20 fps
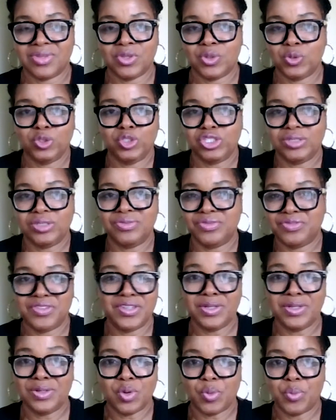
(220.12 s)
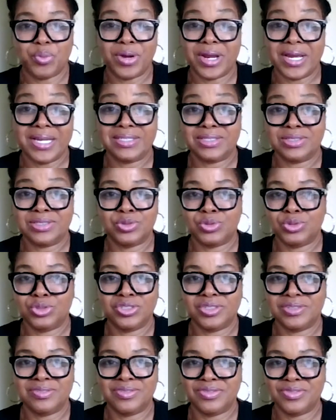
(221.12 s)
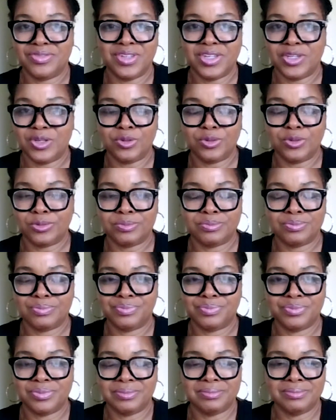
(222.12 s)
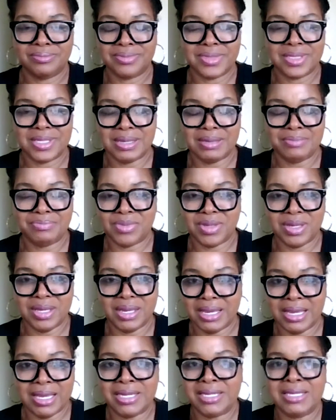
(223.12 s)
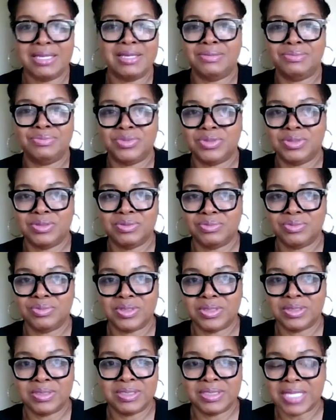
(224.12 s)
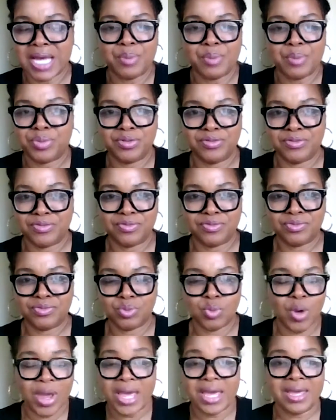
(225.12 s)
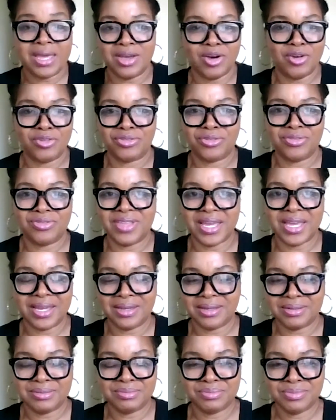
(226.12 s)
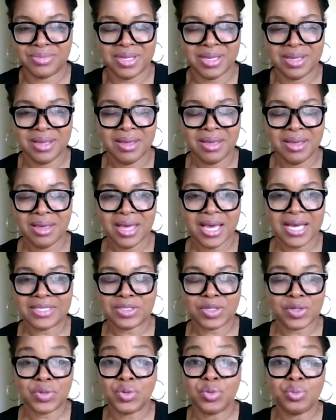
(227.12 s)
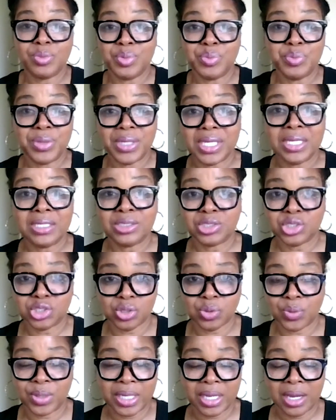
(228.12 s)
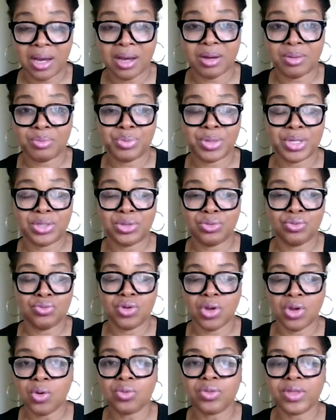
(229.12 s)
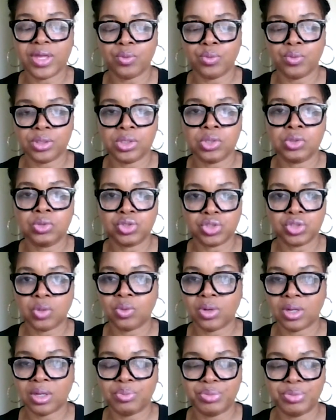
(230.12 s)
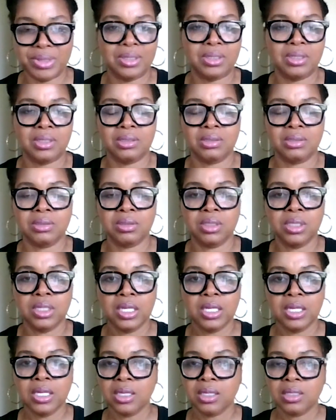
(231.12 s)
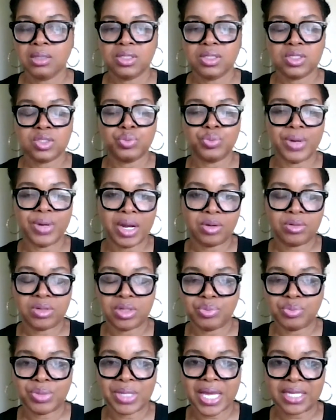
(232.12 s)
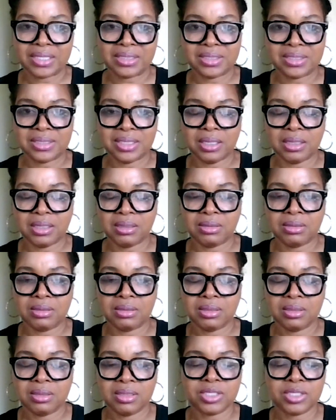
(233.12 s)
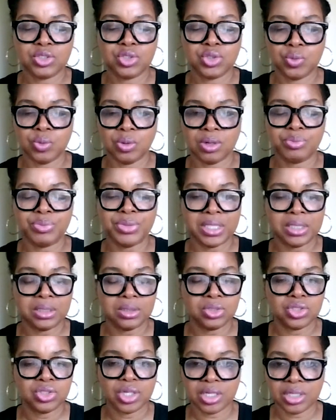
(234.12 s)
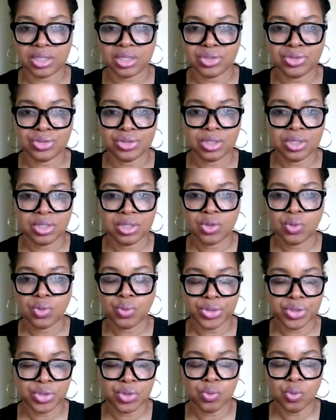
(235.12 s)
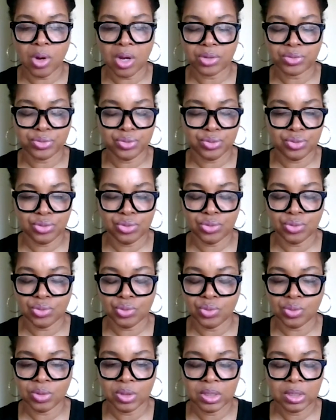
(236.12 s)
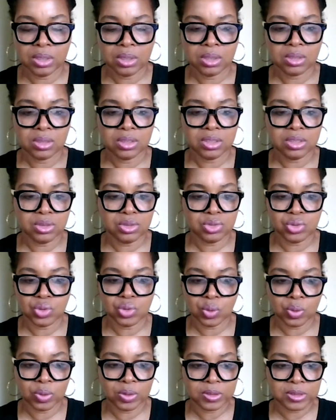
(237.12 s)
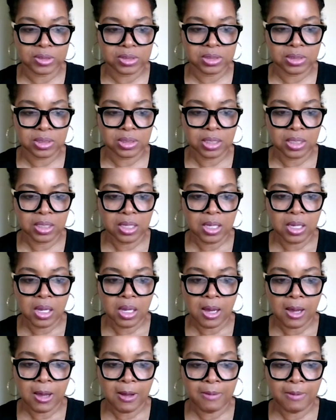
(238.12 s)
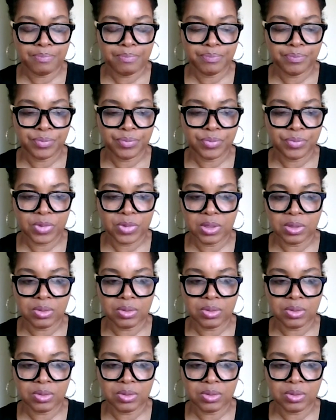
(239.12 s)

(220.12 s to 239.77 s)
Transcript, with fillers: you shouldn't feel oppressed. You shouldn't feel any type of way other than as a human being showing up. But you know that when you show up in this brown and black skin, that you are being judged when you walk through these doors, um,